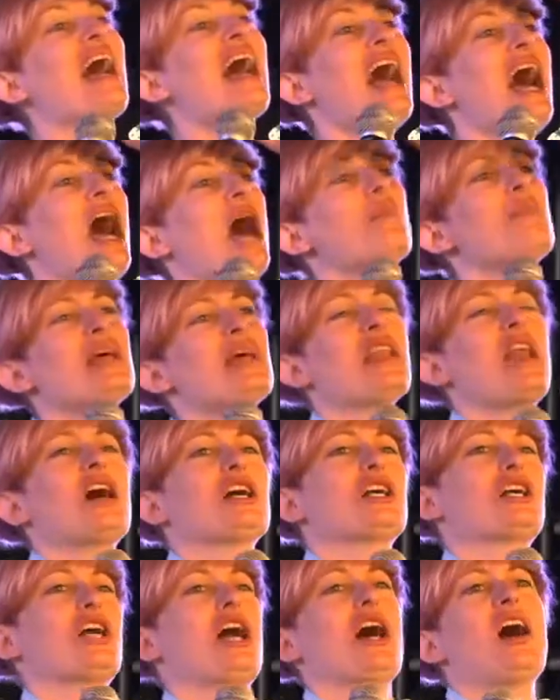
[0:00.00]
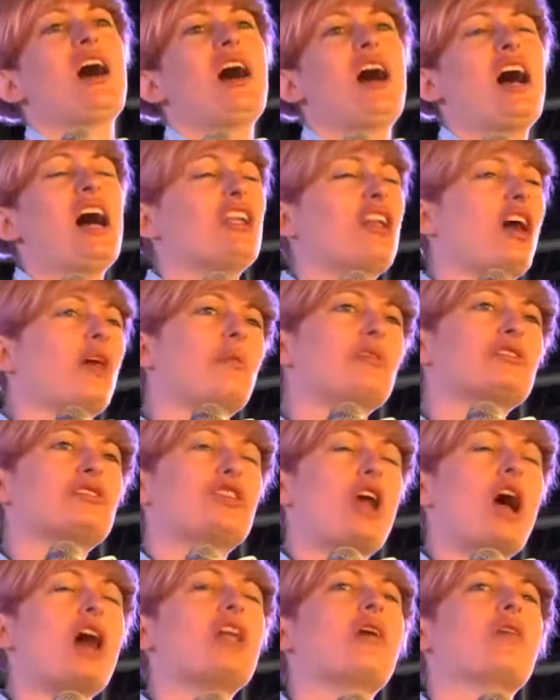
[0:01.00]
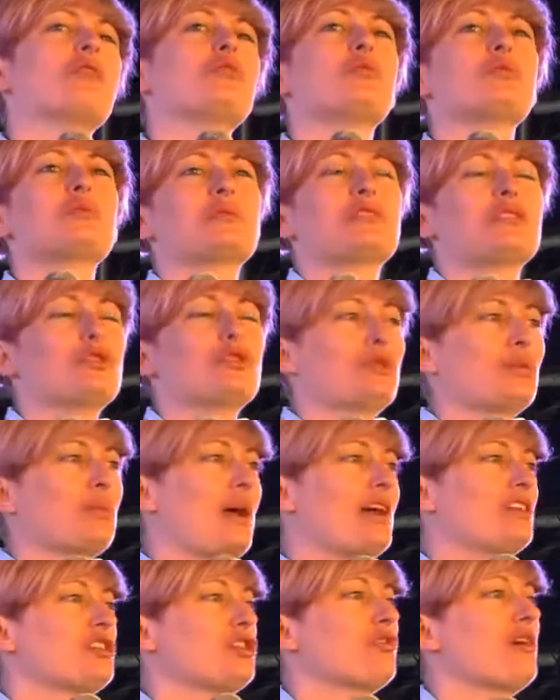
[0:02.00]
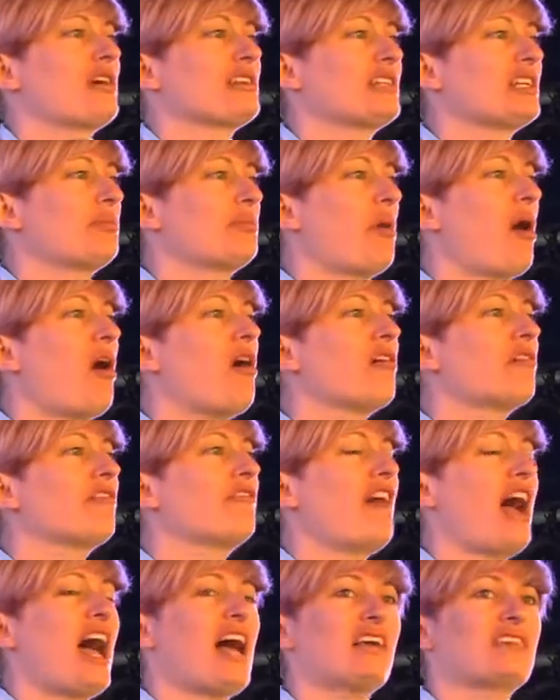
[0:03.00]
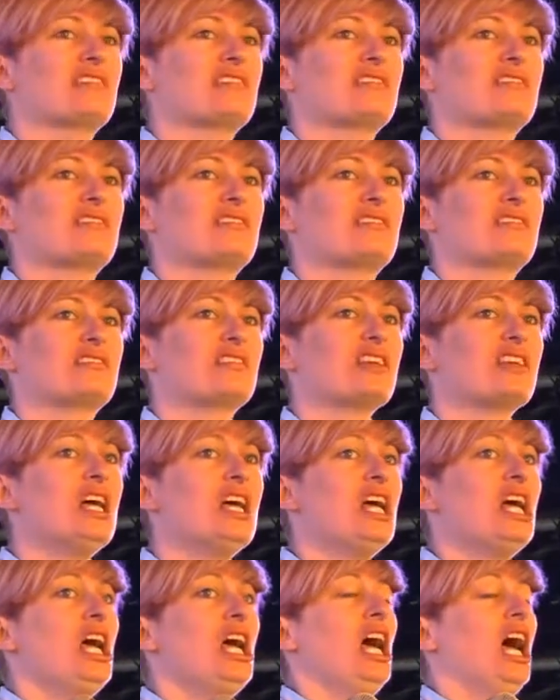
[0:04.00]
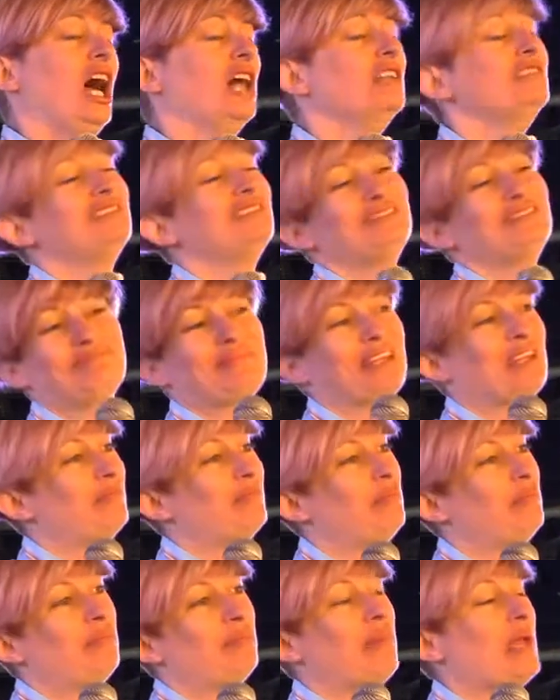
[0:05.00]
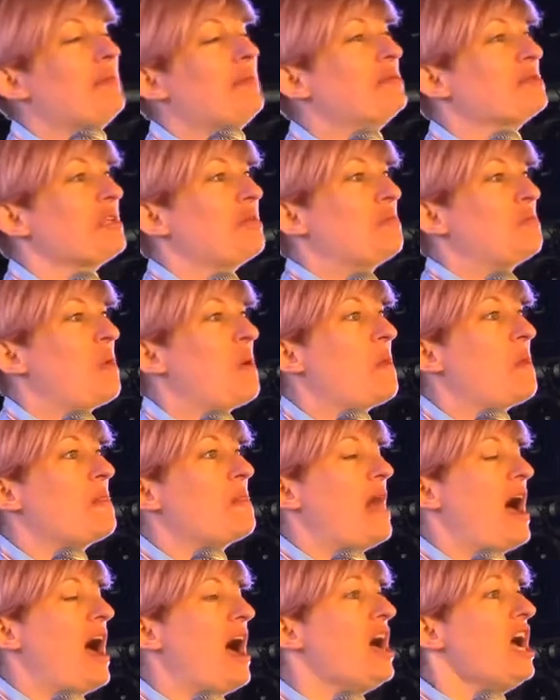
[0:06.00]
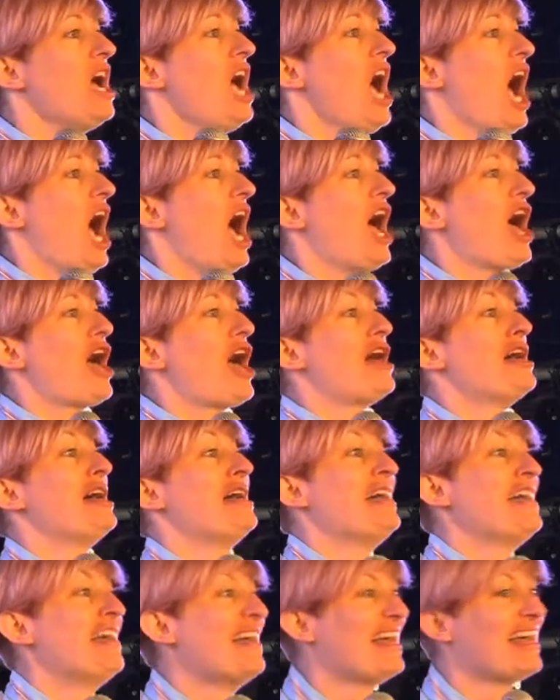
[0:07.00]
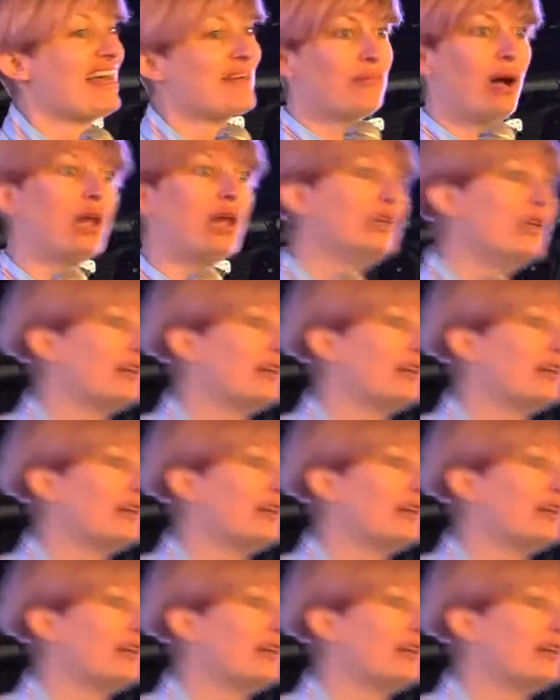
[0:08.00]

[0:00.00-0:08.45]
bit like and I always used to wear Jurassic Park vests, and people didn't want that. But I love